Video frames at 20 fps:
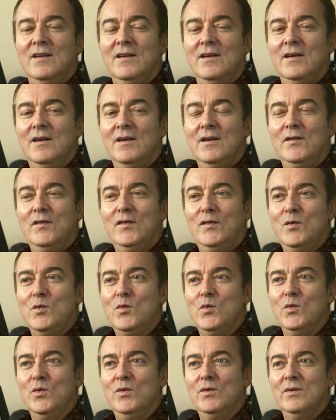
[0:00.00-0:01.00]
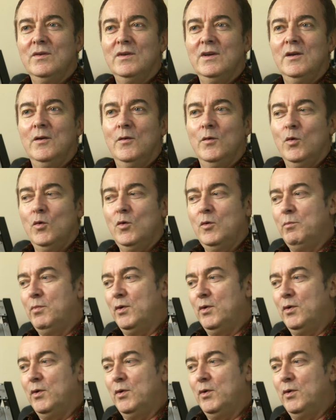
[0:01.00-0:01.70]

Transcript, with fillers: uh, at school, in an all